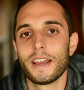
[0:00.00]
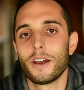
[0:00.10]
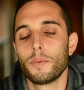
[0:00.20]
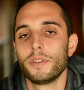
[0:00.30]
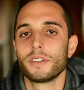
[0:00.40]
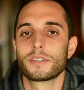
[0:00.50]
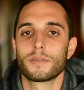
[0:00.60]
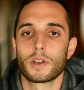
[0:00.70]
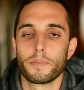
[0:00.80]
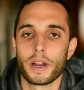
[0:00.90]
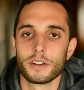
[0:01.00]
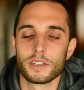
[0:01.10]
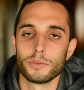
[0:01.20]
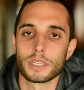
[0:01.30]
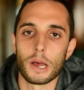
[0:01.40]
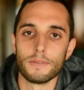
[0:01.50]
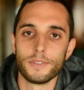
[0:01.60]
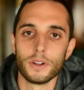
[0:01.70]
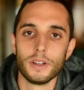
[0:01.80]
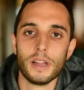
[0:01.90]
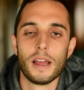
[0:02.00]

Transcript: I hope this comparison was helpful.